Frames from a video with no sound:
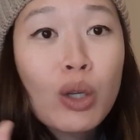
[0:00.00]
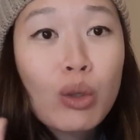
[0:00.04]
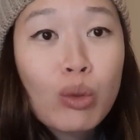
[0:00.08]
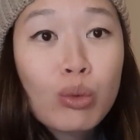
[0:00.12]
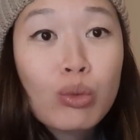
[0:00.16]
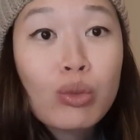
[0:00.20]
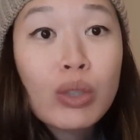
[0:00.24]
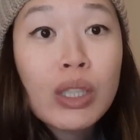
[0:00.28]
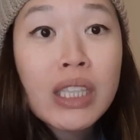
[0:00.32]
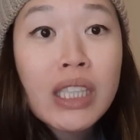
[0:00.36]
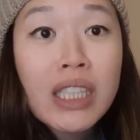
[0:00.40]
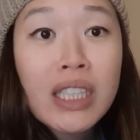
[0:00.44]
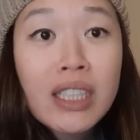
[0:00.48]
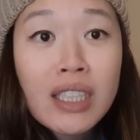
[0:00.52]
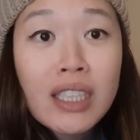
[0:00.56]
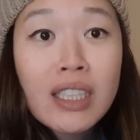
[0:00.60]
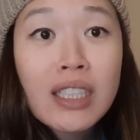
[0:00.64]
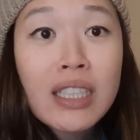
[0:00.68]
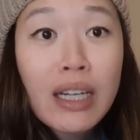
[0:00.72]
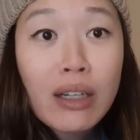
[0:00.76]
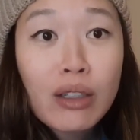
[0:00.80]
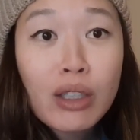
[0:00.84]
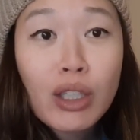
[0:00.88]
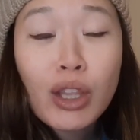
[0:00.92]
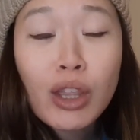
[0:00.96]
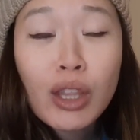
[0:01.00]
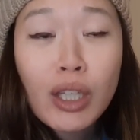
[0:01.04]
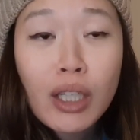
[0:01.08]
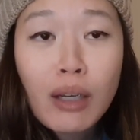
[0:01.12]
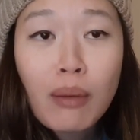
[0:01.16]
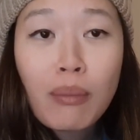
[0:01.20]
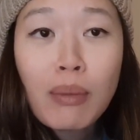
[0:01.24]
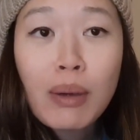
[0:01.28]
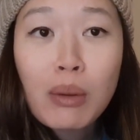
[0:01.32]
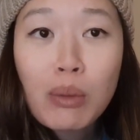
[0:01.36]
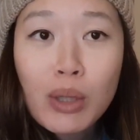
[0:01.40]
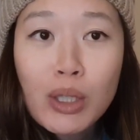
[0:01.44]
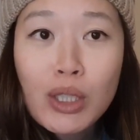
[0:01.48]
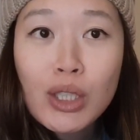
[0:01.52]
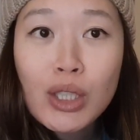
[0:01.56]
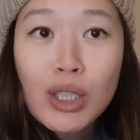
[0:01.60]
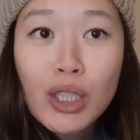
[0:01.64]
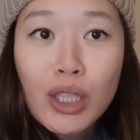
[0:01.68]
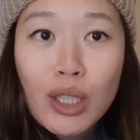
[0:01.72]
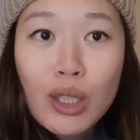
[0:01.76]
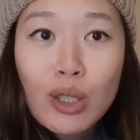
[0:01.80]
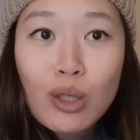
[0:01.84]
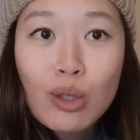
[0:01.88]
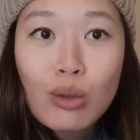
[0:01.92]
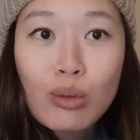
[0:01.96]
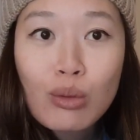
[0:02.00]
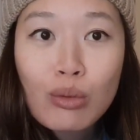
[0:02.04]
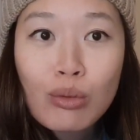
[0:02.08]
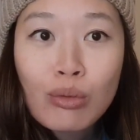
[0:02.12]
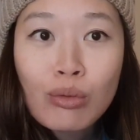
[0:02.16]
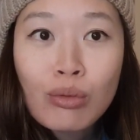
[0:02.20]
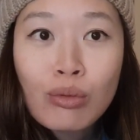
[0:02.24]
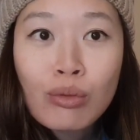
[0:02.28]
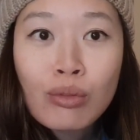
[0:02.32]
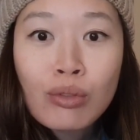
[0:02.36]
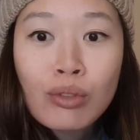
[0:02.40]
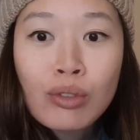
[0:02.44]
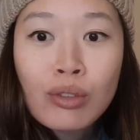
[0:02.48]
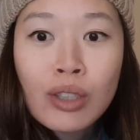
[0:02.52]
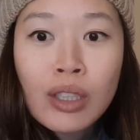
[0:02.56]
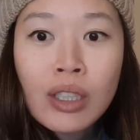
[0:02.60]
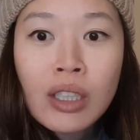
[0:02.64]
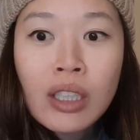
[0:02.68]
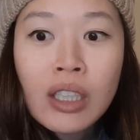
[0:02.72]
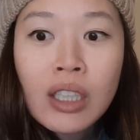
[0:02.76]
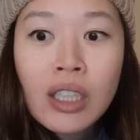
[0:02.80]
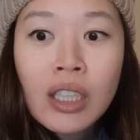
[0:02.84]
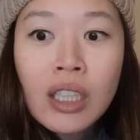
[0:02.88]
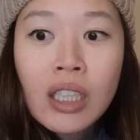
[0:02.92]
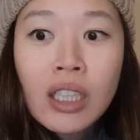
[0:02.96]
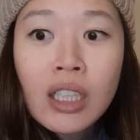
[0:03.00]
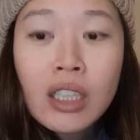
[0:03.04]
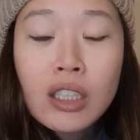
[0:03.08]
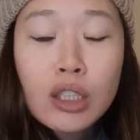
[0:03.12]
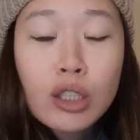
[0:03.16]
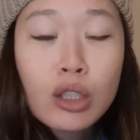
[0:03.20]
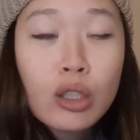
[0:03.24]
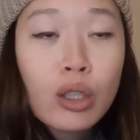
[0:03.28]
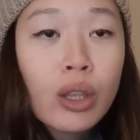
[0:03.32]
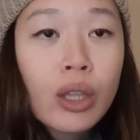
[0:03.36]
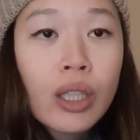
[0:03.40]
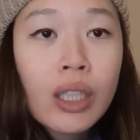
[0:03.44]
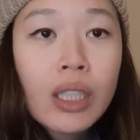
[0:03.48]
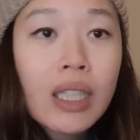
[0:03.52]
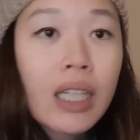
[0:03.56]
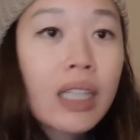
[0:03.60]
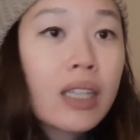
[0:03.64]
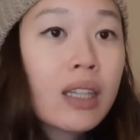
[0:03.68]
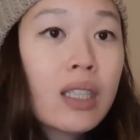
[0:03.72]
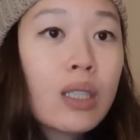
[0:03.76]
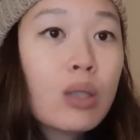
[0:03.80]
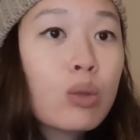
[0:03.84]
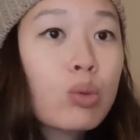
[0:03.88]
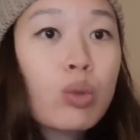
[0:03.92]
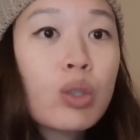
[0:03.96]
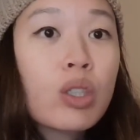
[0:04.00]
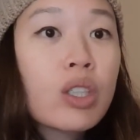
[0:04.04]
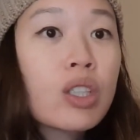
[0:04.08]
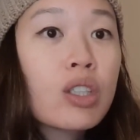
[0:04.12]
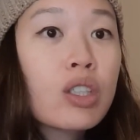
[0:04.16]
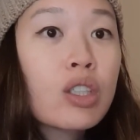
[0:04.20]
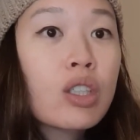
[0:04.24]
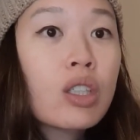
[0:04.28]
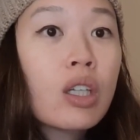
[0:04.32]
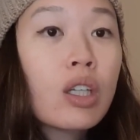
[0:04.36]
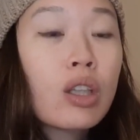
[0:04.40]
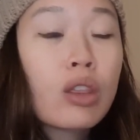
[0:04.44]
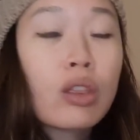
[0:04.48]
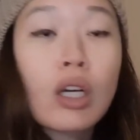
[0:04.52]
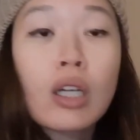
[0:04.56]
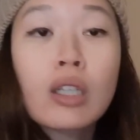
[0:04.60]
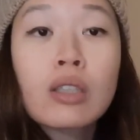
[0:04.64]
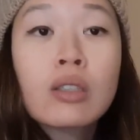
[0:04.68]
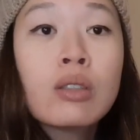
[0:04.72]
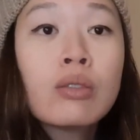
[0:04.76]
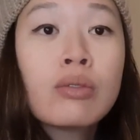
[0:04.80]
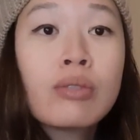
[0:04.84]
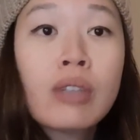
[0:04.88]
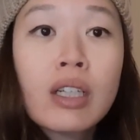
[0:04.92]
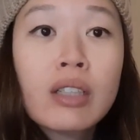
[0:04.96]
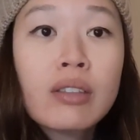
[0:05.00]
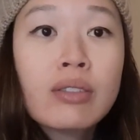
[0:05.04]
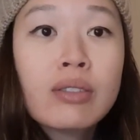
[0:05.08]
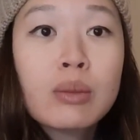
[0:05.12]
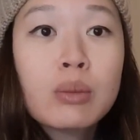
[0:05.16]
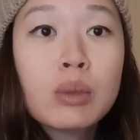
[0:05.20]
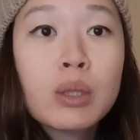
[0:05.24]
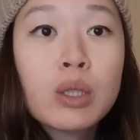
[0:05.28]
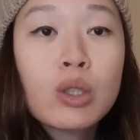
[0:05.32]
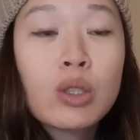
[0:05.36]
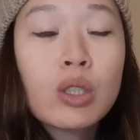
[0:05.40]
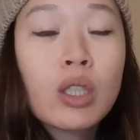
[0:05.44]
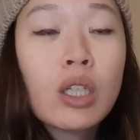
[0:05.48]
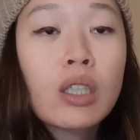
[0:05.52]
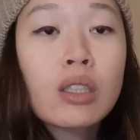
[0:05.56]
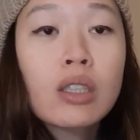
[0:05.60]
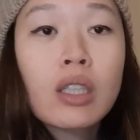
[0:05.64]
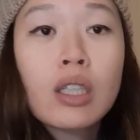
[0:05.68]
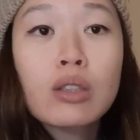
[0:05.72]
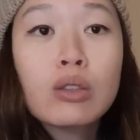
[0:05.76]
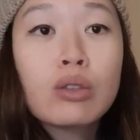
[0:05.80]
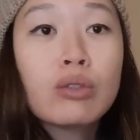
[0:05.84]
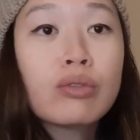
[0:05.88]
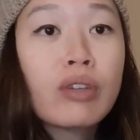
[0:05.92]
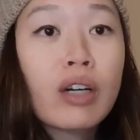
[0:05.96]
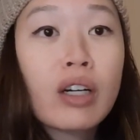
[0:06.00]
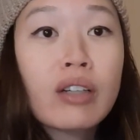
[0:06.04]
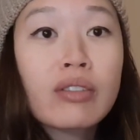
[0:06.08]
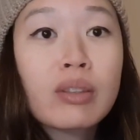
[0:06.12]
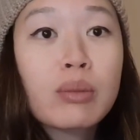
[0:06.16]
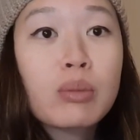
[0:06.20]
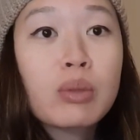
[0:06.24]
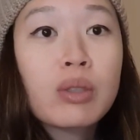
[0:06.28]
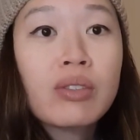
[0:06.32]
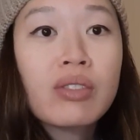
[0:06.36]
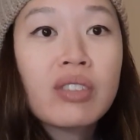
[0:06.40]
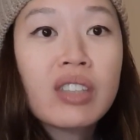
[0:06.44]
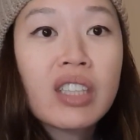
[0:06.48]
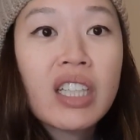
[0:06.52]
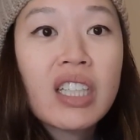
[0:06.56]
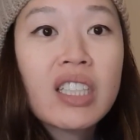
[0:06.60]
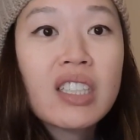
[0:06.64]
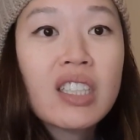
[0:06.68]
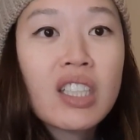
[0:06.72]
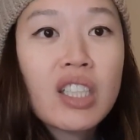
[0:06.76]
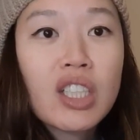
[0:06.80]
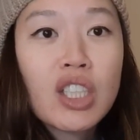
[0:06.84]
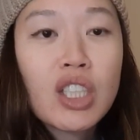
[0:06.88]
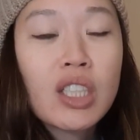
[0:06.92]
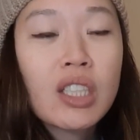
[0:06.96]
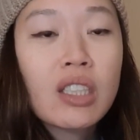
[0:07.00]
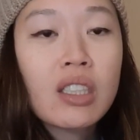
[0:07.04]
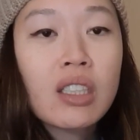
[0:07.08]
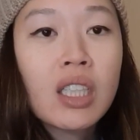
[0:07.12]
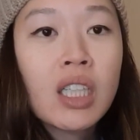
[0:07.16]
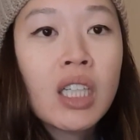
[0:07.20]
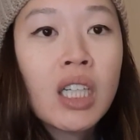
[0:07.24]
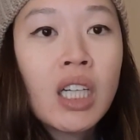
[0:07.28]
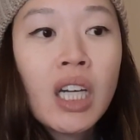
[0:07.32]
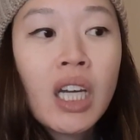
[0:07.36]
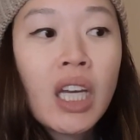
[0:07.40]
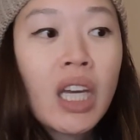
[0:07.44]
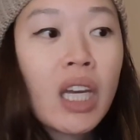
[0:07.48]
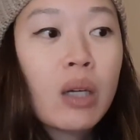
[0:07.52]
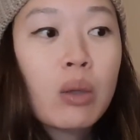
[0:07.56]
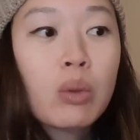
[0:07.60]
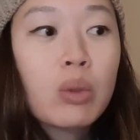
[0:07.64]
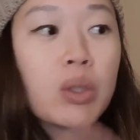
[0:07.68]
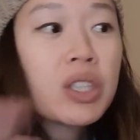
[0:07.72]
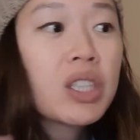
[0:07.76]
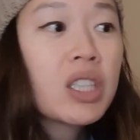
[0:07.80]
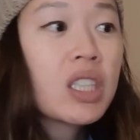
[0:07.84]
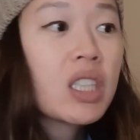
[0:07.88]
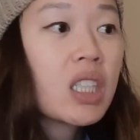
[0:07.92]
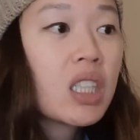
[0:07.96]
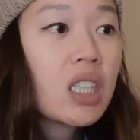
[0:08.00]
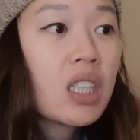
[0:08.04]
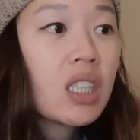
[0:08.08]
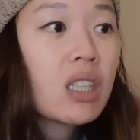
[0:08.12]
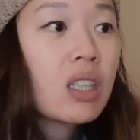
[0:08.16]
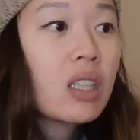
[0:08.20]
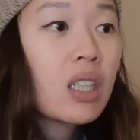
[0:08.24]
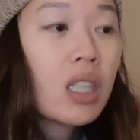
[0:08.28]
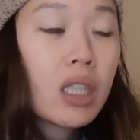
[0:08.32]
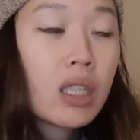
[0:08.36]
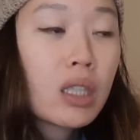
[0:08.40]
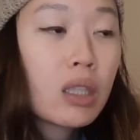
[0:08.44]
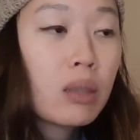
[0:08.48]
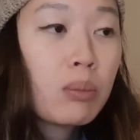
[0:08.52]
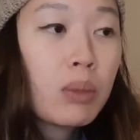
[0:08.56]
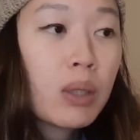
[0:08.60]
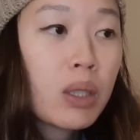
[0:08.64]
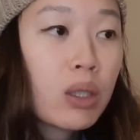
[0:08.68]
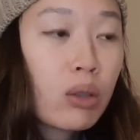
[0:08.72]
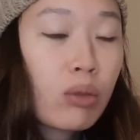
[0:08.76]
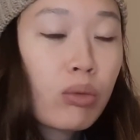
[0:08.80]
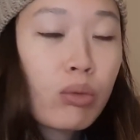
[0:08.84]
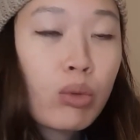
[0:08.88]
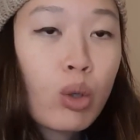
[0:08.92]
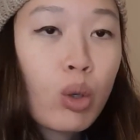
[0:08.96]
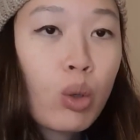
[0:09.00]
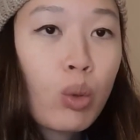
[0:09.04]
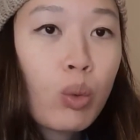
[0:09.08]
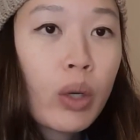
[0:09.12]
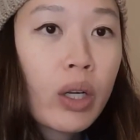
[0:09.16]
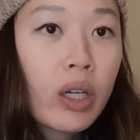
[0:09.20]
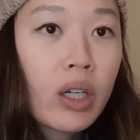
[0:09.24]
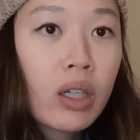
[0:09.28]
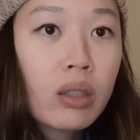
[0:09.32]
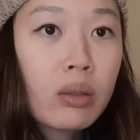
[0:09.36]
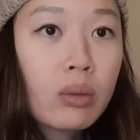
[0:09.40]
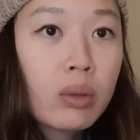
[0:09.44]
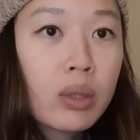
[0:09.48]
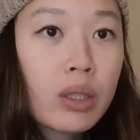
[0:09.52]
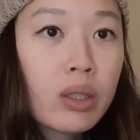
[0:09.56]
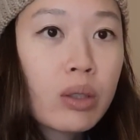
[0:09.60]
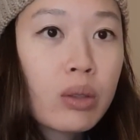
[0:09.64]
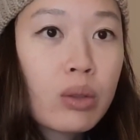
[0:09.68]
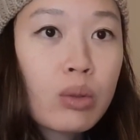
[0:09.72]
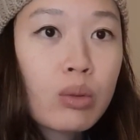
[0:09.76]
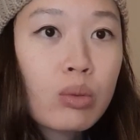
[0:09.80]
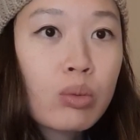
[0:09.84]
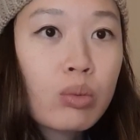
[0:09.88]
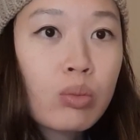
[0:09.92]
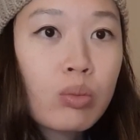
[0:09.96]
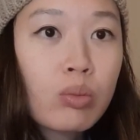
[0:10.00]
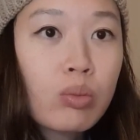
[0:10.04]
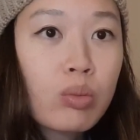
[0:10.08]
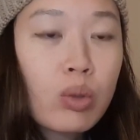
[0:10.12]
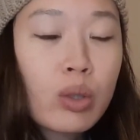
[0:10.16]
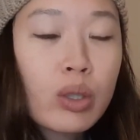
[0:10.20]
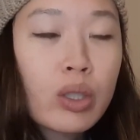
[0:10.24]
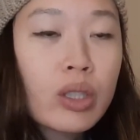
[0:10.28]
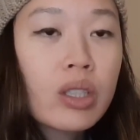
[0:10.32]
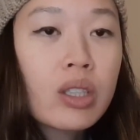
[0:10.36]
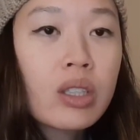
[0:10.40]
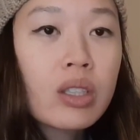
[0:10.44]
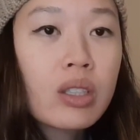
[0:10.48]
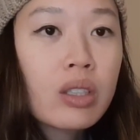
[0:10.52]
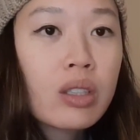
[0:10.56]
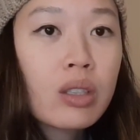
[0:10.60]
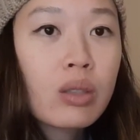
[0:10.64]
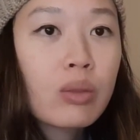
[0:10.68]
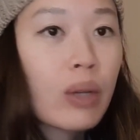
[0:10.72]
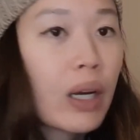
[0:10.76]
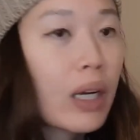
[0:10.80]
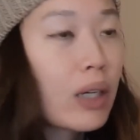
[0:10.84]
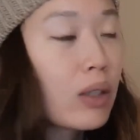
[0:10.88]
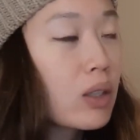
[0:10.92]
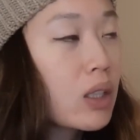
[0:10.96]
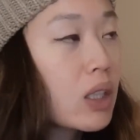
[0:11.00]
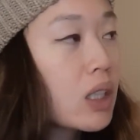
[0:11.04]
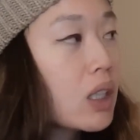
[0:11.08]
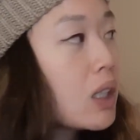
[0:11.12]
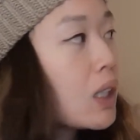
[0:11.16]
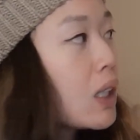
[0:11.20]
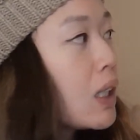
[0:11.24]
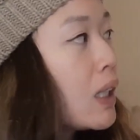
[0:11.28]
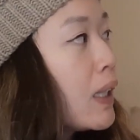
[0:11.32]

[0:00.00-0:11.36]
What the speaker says: Really sit down and think about what you're going to do. Good thing that this was not too far from Montreal, not too far from civilization. It wasn't in the middle of nowhere where there's woods surrounded.